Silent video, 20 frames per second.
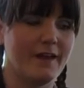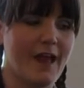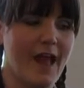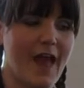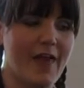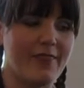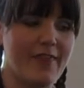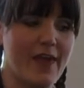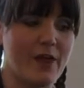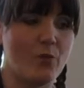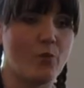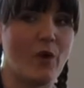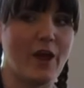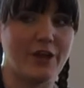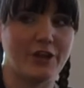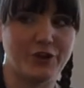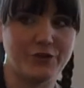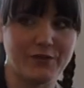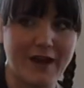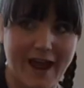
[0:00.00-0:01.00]
And then when
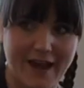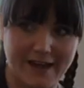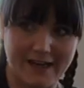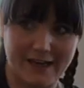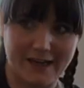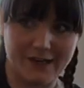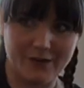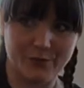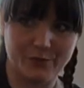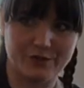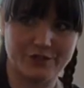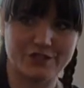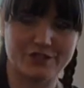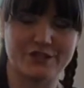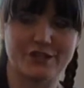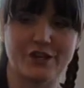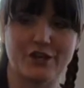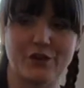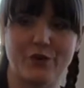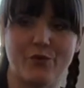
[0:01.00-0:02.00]
you're ready, we're just
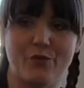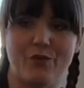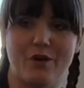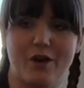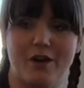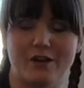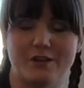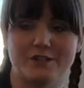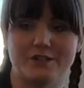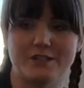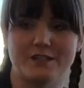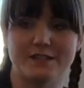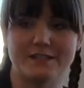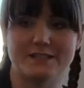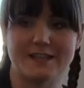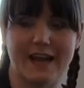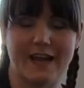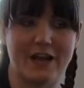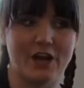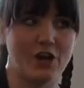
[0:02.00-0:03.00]
going to go on to the
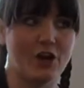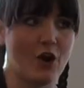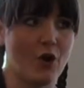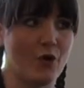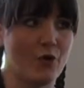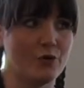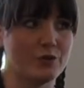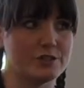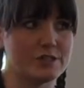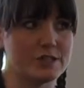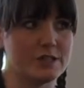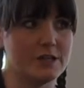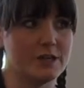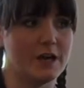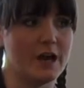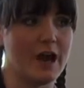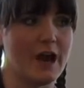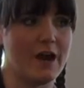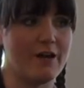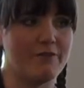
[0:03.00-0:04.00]
second coat
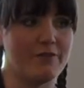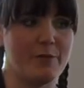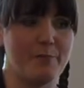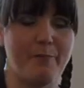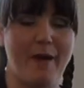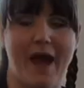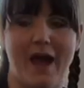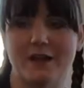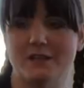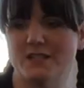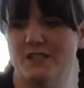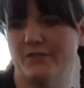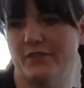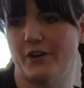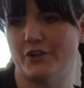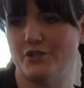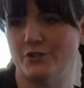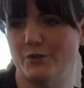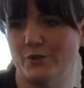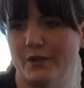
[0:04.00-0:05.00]
of the backs of
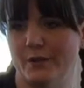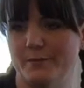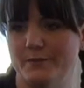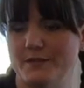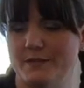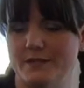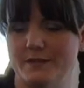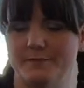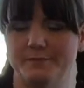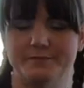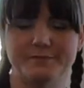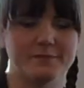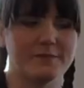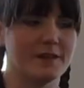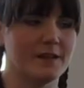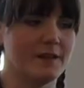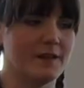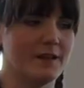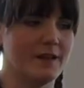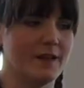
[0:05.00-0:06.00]
our tulips.
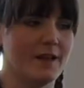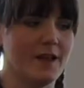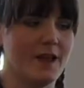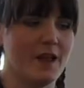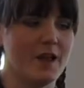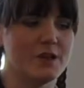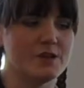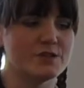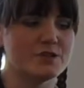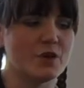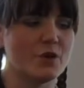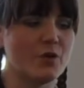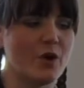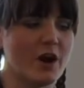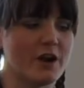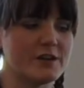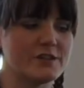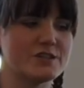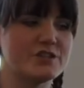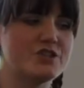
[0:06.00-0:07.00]
So
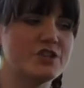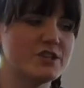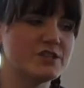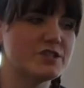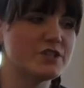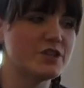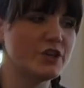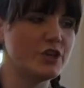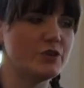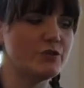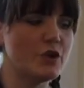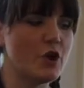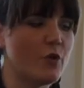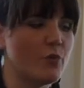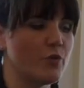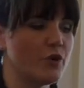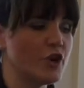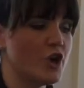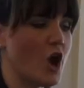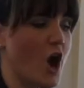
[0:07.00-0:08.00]
artists, just so you know,
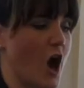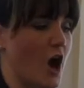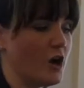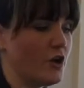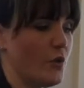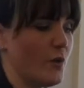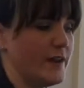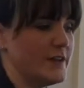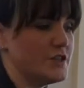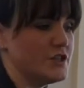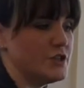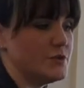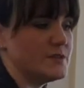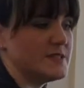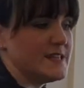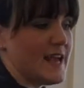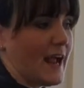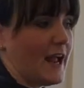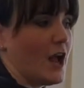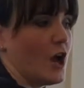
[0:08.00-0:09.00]
we're not going to do
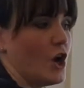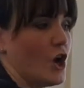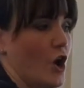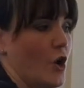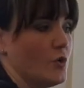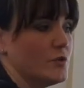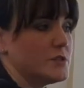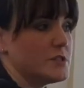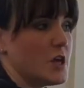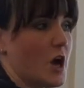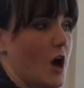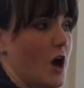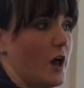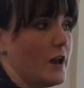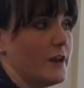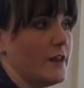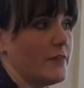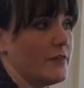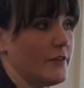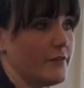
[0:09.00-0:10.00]
second coats
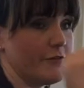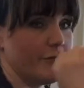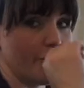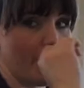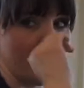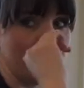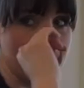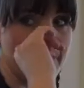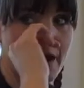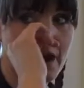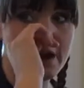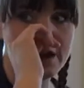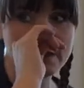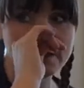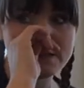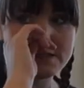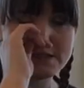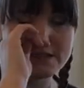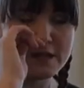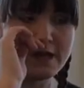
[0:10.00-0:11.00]
on the front
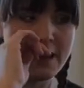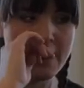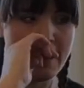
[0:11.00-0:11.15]
parts.